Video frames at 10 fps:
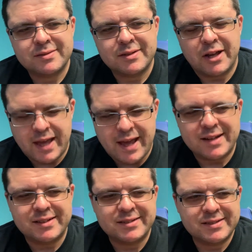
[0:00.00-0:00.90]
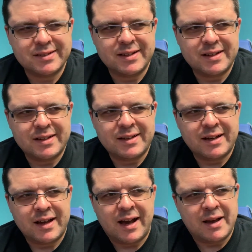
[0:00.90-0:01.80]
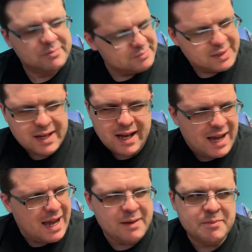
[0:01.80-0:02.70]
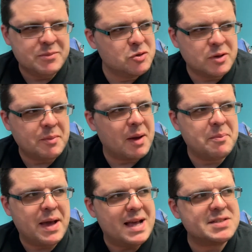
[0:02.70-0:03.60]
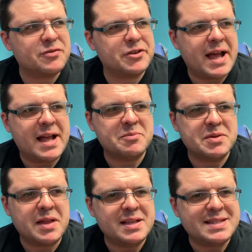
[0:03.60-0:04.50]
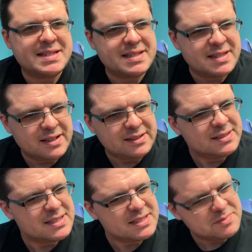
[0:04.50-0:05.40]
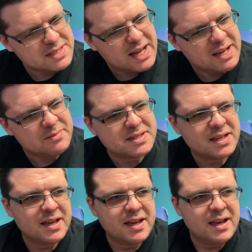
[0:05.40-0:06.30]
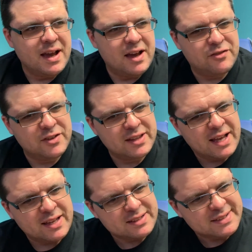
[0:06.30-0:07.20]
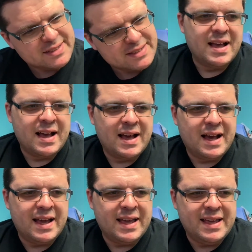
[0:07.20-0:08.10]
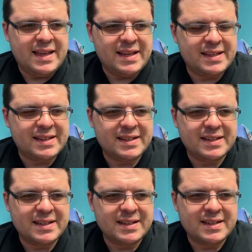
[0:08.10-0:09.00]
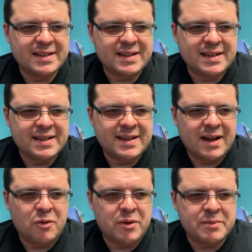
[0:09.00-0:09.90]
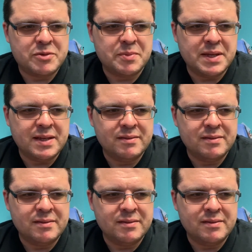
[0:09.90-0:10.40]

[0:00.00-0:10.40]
Again, I'm doing my best for that, but I still sometimes I feel like I want them to be